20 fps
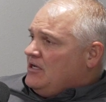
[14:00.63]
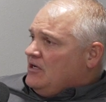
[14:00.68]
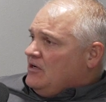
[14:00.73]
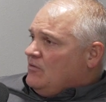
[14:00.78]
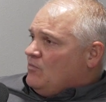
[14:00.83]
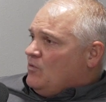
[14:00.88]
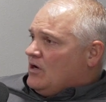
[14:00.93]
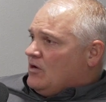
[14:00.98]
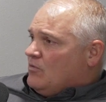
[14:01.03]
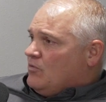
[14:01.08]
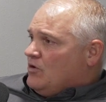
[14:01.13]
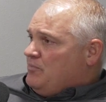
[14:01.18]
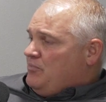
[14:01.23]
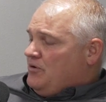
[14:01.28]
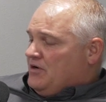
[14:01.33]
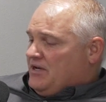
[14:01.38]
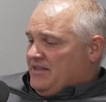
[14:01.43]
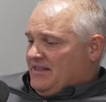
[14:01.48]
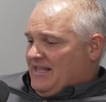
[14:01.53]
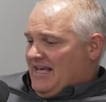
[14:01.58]
where we're
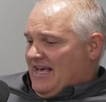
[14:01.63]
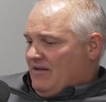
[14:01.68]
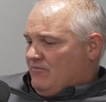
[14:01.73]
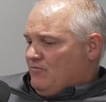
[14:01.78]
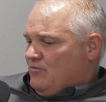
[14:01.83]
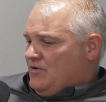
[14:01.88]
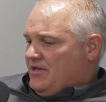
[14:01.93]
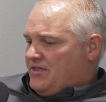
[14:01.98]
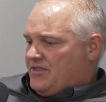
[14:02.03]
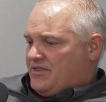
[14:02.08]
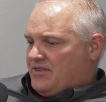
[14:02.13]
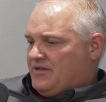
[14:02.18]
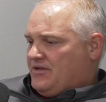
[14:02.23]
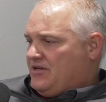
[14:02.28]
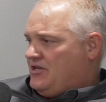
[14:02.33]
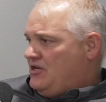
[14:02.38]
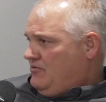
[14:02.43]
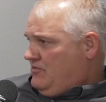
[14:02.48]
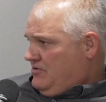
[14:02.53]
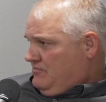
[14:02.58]
putting that with,
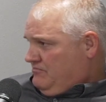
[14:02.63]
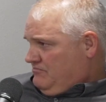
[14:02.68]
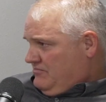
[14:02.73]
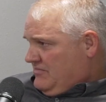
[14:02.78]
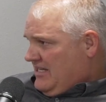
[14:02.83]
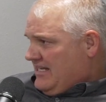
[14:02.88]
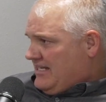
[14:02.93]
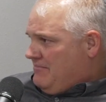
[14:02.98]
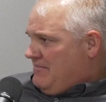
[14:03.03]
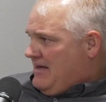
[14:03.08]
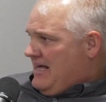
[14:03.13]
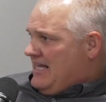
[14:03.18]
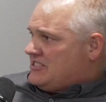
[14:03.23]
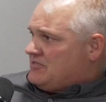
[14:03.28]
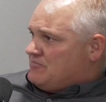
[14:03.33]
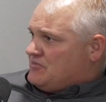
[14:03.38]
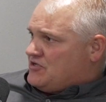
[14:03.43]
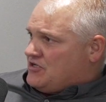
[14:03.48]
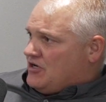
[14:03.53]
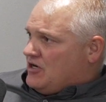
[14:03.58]
like a
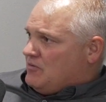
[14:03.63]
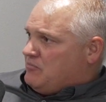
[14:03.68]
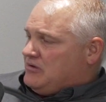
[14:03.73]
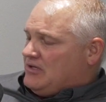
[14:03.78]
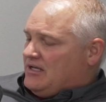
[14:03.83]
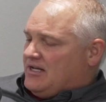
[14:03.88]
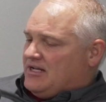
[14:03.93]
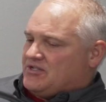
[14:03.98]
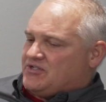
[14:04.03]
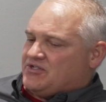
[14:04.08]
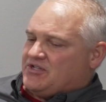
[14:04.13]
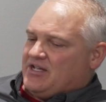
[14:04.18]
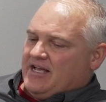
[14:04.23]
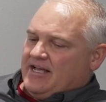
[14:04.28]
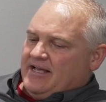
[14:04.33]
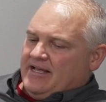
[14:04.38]
Maxim Star Plus.